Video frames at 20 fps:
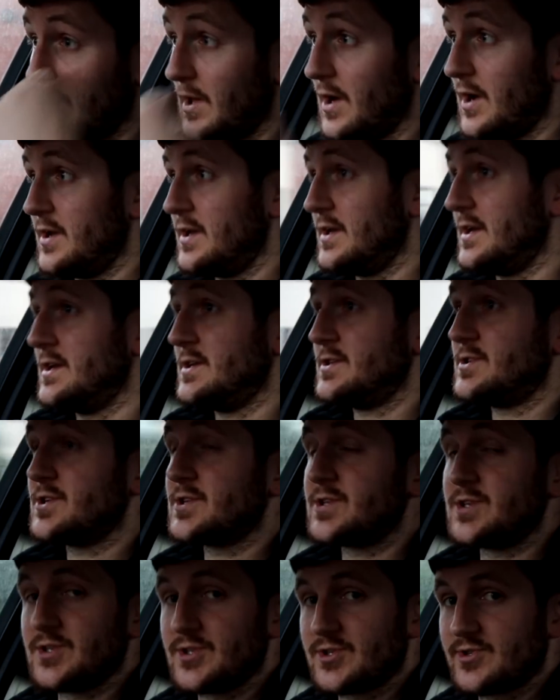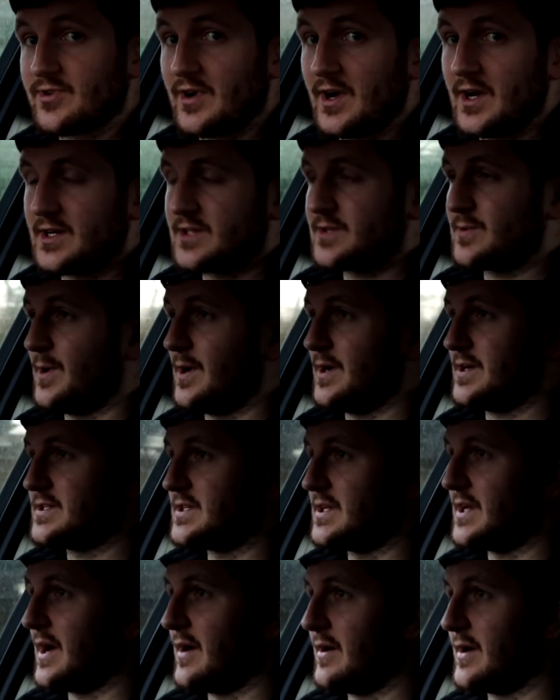lightning doesn't strike
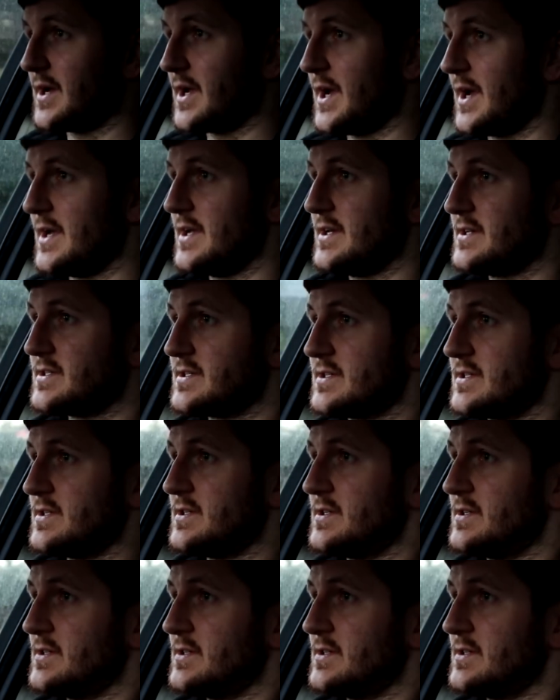twice in our case.